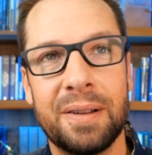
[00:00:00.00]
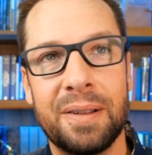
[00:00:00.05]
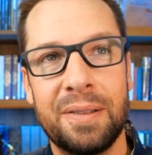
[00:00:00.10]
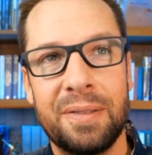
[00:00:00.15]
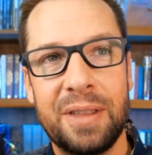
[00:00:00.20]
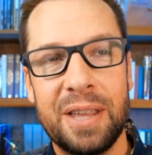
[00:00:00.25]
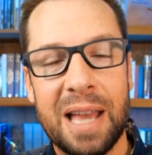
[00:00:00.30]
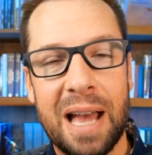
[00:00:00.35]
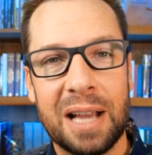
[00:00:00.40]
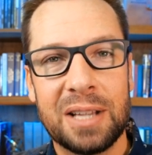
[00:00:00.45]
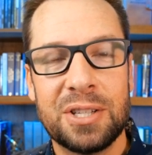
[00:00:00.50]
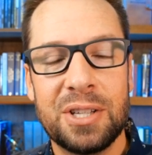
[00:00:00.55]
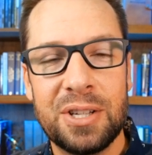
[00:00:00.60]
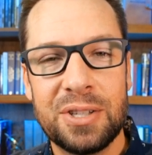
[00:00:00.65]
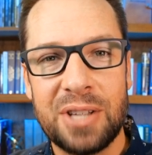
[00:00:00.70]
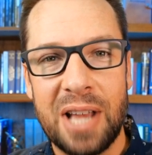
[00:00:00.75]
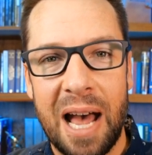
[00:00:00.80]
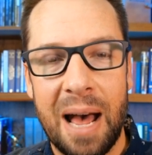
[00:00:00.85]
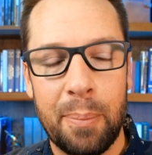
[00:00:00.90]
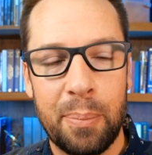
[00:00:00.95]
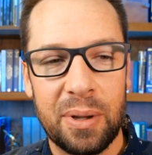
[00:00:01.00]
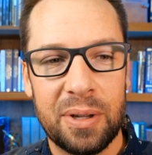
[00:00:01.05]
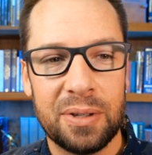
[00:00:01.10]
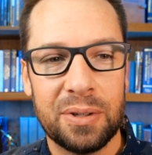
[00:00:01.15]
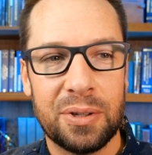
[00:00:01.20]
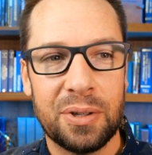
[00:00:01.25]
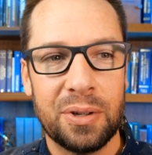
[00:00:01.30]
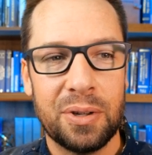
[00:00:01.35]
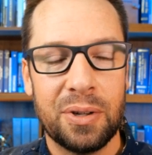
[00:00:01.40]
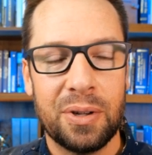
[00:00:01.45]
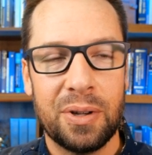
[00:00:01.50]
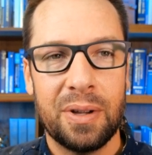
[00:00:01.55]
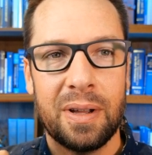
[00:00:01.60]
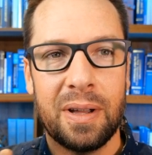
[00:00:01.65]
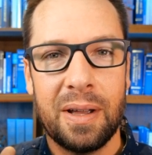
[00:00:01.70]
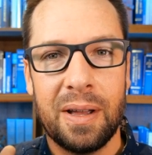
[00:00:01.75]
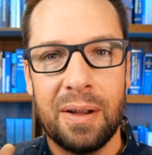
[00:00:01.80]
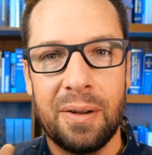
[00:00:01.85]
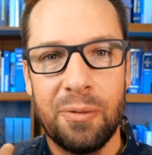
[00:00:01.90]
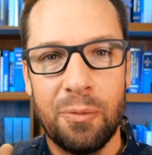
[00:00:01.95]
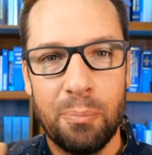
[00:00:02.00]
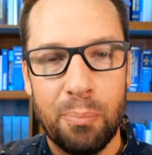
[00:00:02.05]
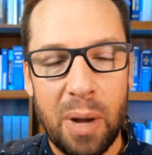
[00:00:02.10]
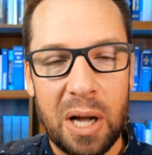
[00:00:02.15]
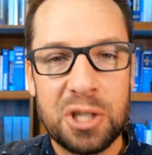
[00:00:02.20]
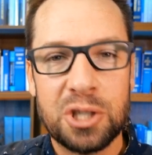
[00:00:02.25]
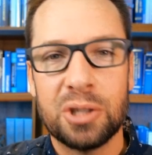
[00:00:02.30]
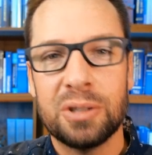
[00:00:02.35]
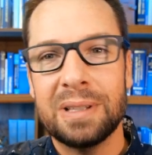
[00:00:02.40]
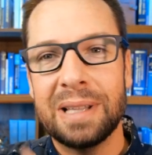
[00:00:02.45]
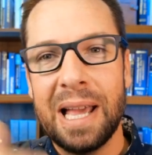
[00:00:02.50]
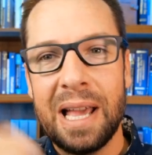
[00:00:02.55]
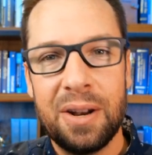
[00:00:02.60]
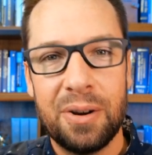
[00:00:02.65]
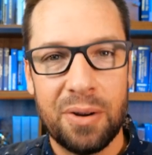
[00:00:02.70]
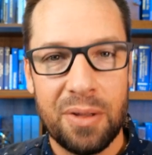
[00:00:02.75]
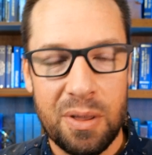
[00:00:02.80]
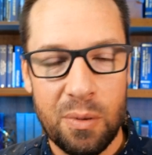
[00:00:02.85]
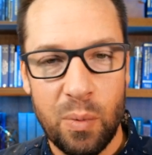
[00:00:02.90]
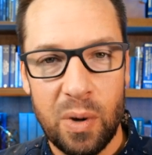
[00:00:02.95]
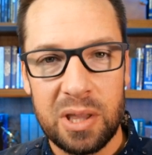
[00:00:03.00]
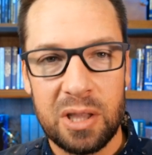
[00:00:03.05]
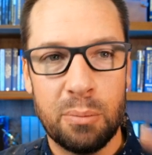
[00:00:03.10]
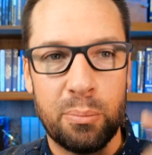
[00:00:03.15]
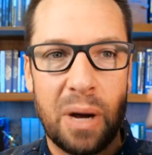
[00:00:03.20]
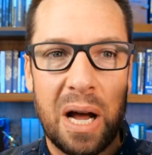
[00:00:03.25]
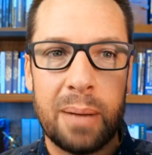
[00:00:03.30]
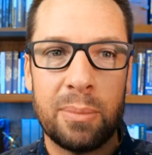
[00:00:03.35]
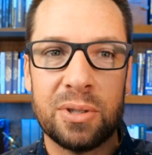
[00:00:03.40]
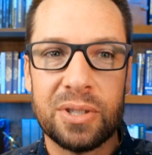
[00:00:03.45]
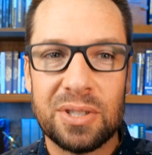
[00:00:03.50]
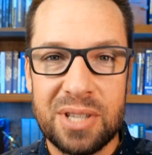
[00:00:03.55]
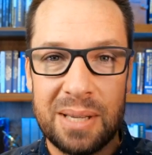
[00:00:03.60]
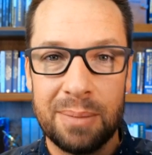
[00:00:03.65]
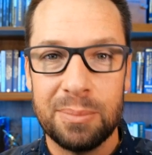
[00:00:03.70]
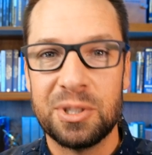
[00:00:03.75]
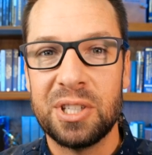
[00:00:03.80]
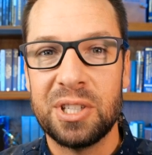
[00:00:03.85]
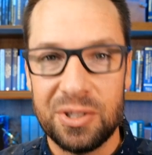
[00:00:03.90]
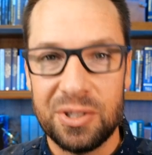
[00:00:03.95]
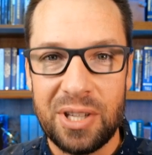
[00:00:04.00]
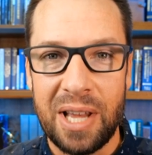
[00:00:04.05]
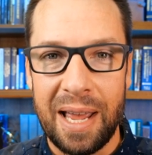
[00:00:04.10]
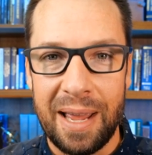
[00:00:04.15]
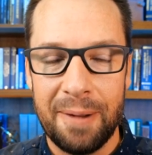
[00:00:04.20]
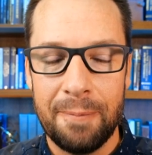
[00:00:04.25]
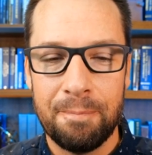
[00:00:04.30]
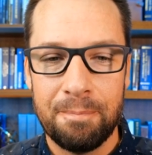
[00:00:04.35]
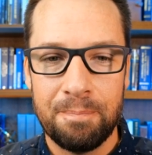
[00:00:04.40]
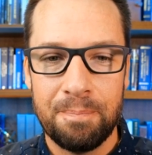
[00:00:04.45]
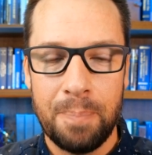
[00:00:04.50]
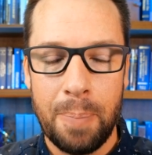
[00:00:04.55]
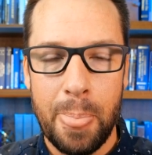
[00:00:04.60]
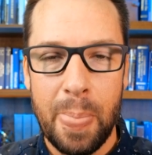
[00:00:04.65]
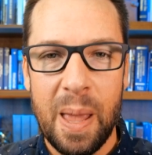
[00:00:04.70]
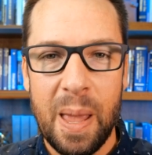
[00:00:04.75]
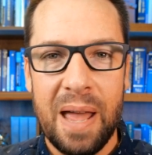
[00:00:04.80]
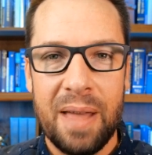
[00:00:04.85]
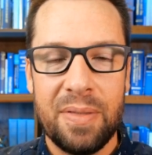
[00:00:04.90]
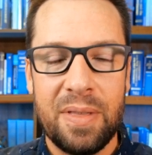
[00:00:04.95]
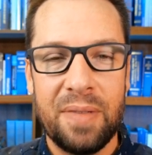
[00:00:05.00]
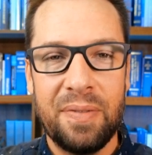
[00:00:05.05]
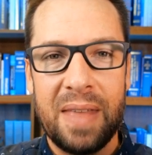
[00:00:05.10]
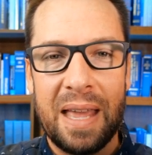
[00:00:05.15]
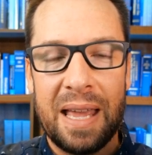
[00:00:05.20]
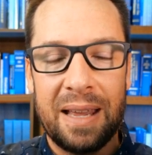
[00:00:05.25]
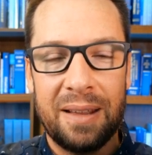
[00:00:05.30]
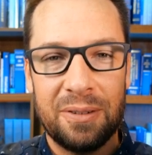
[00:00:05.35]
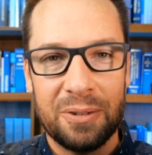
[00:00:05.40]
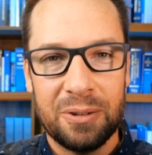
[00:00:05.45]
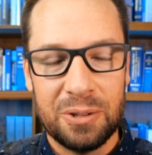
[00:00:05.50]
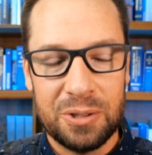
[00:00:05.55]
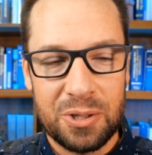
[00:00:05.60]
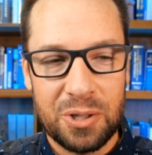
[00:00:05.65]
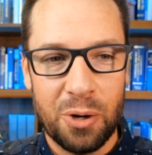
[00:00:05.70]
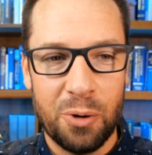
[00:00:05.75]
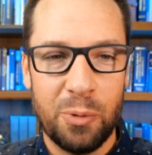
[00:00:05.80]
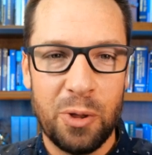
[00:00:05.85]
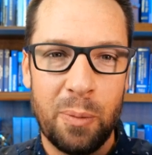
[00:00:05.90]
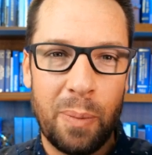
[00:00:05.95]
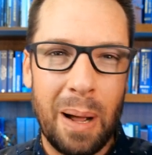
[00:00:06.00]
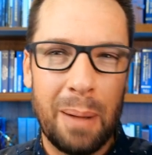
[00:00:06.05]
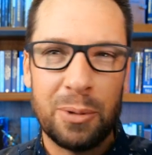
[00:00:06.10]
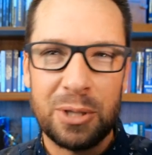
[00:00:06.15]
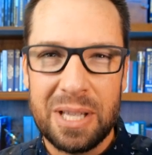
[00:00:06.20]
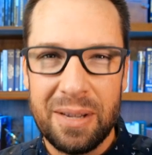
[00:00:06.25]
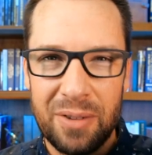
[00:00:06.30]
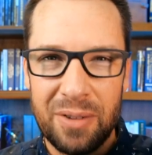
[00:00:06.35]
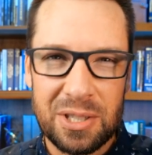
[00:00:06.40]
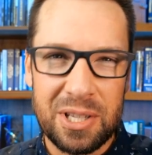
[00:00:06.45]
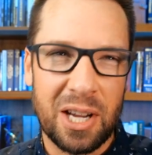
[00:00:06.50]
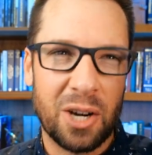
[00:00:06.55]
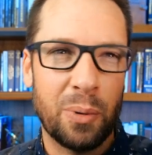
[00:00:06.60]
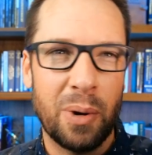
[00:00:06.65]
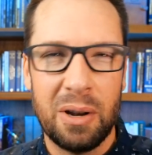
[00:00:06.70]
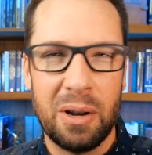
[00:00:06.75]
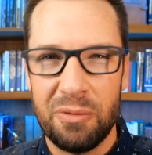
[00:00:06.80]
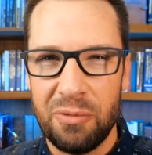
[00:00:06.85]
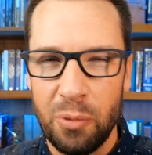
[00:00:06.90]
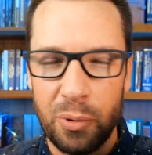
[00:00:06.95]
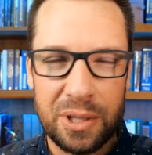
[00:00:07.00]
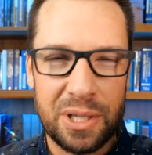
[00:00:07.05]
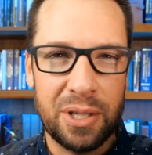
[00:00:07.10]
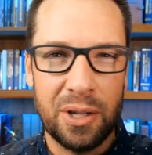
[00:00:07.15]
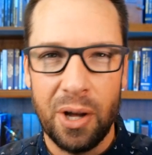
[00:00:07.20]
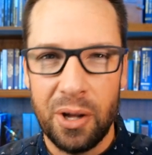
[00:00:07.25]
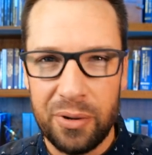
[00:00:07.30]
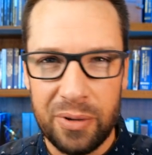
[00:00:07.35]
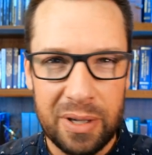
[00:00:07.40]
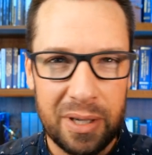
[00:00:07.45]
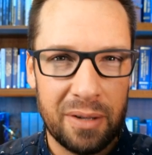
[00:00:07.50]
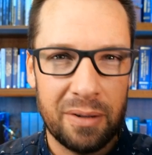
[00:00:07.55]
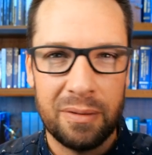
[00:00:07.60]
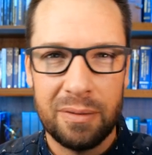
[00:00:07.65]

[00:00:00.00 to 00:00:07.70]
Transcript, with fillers: Exodus happened much later than what the Bible seems to say. Then they, so the Bible's giving us like around a 1400